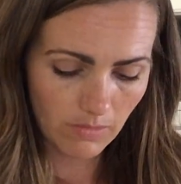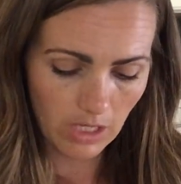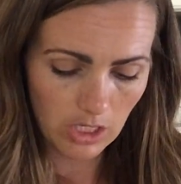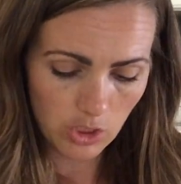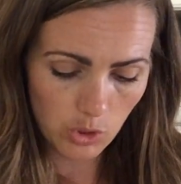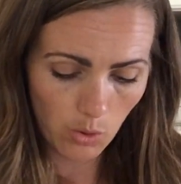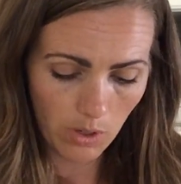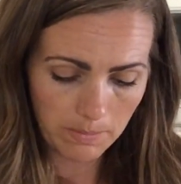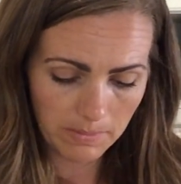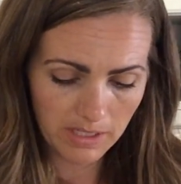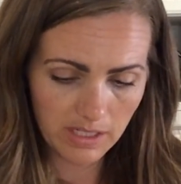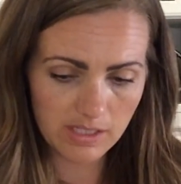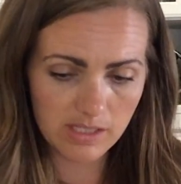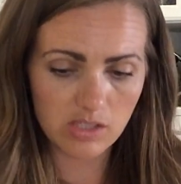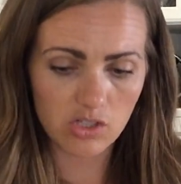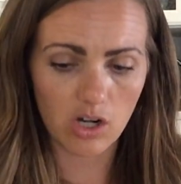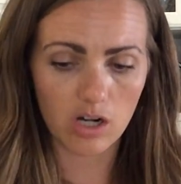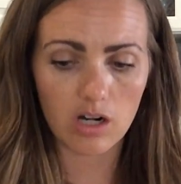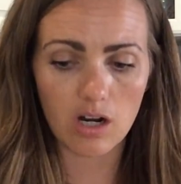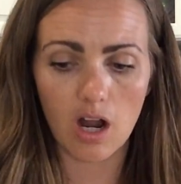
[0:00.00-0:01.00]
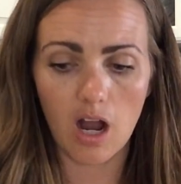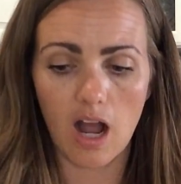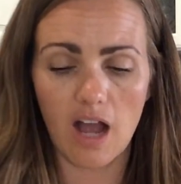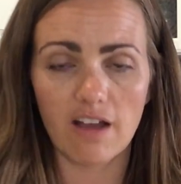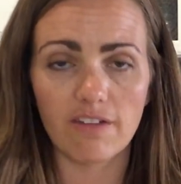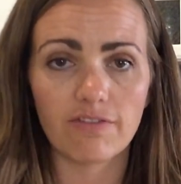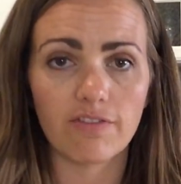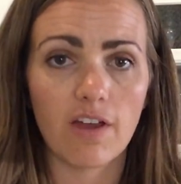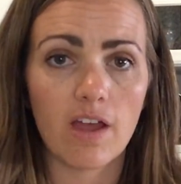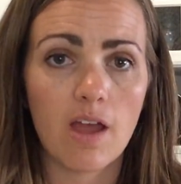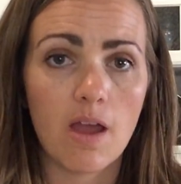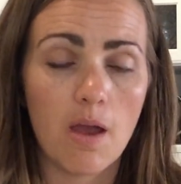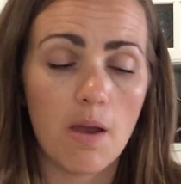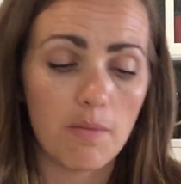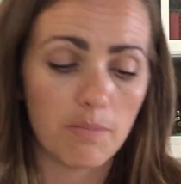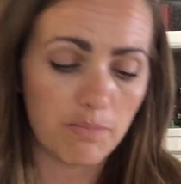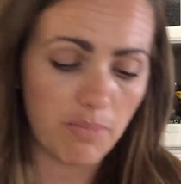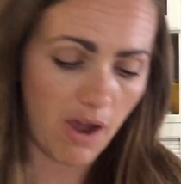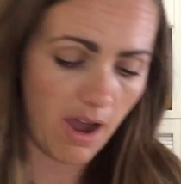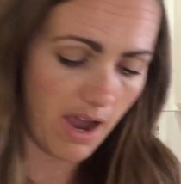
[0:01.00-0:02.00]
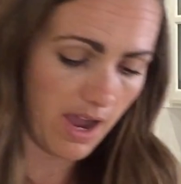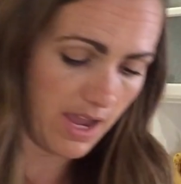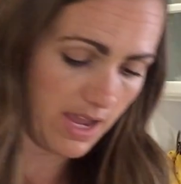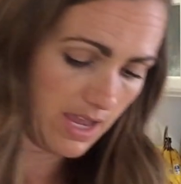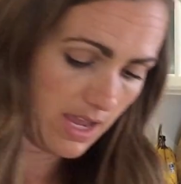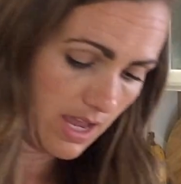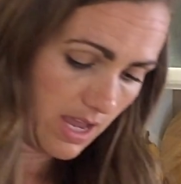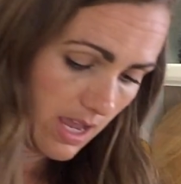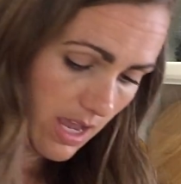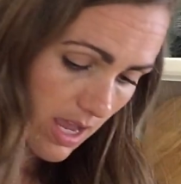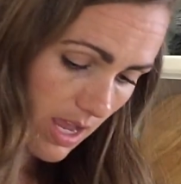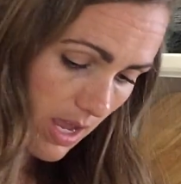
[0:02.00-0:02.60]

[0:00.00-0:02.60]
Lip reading: So I'm gonna start off by